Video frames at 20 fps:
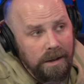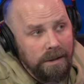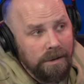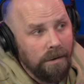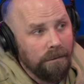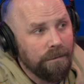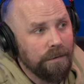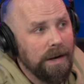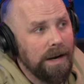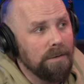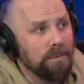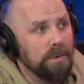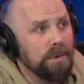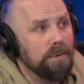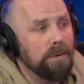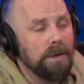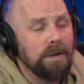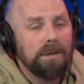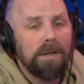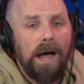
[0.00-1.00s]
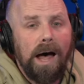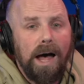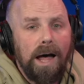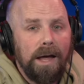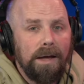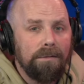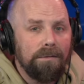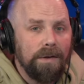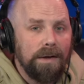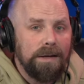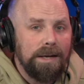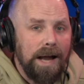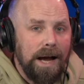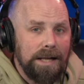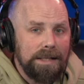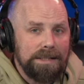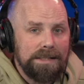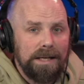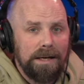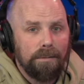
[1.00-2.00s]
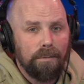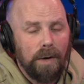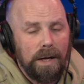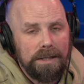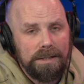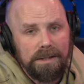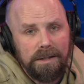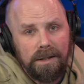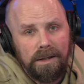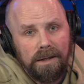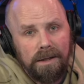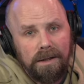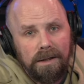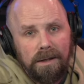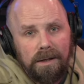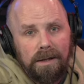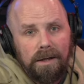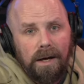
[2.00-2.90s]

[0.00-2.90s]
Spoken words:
Don't forget, we're doing a live Not Sam Wrestling